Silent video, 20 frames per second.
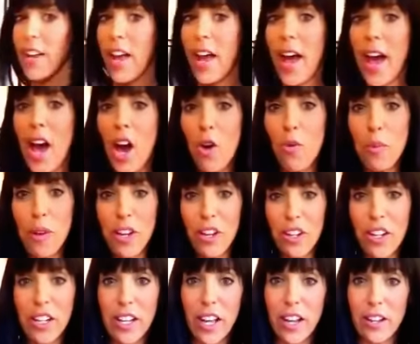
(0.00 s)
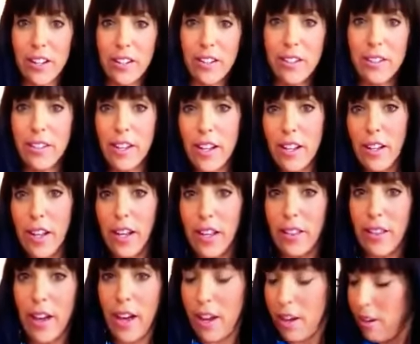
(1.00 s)
how am I gonna get it to stay like
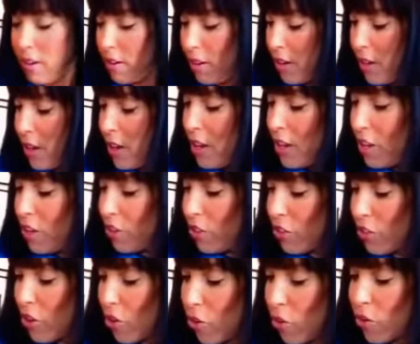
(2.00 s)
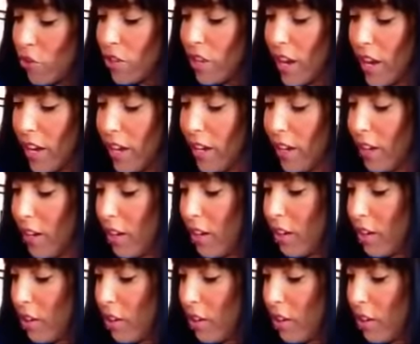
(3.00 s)
that? So take it,